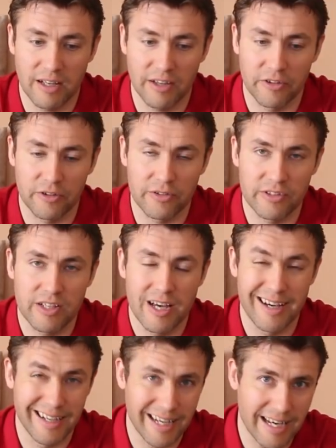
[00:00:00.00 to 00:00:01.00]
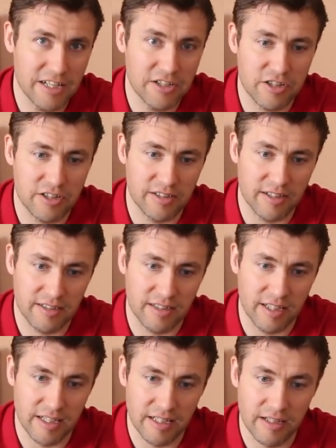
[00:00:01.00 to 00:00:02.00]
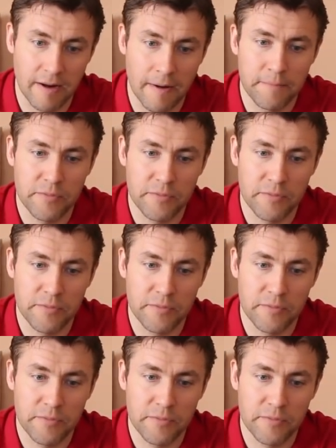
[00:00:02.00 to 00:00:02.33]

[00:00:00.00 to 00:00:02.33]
Santos aged 16